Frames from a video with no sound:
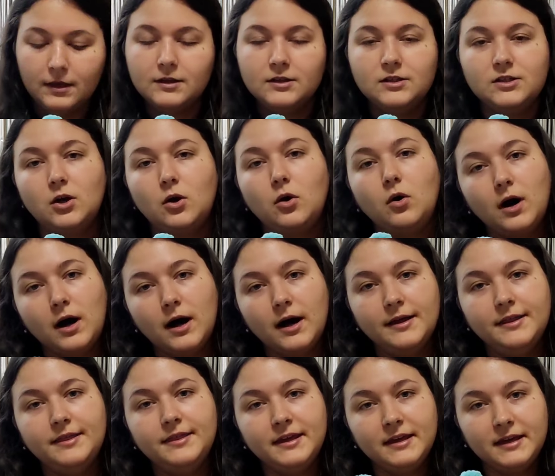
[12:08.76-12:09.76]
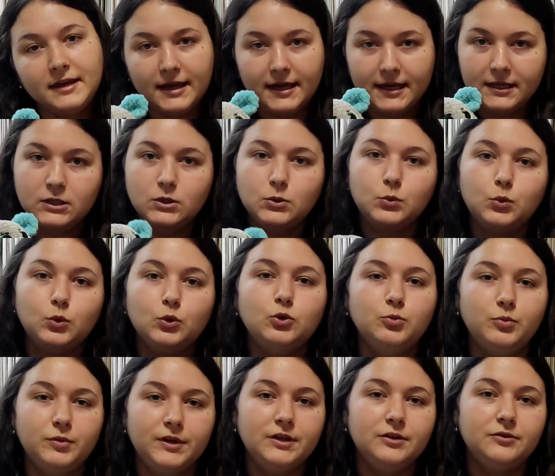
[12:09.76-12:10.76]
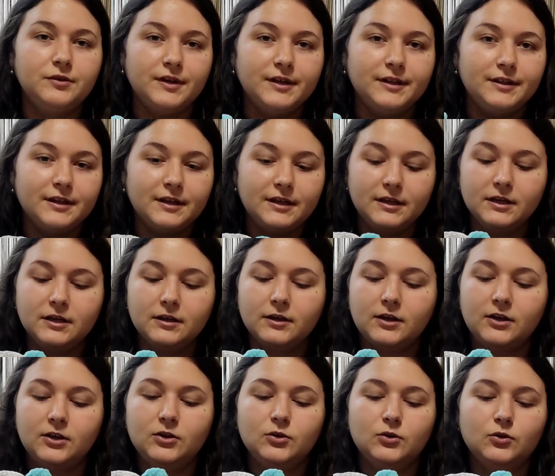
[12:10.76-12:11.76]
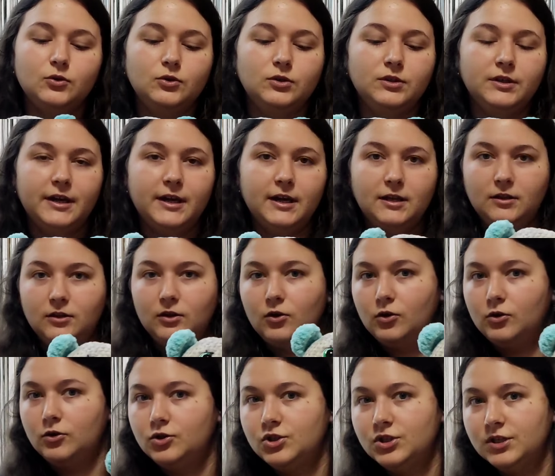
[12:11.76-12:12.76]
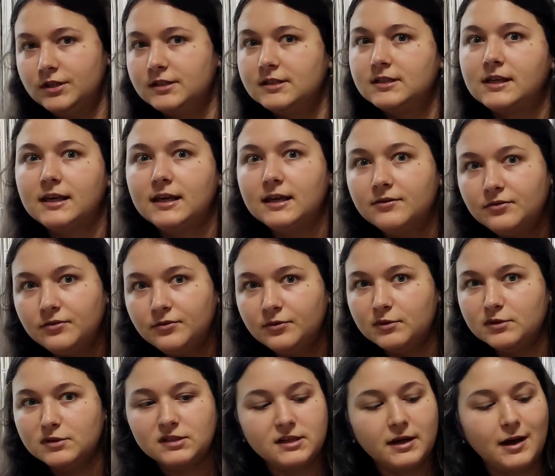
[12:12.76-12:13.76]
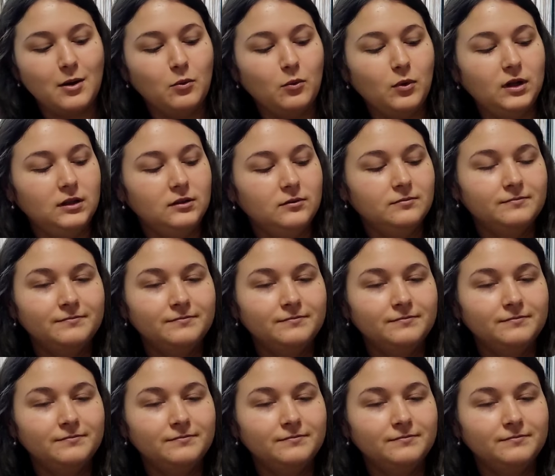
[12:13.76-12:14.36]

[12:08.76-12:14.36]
So I think it would be really cute and gorgeous gift for someone.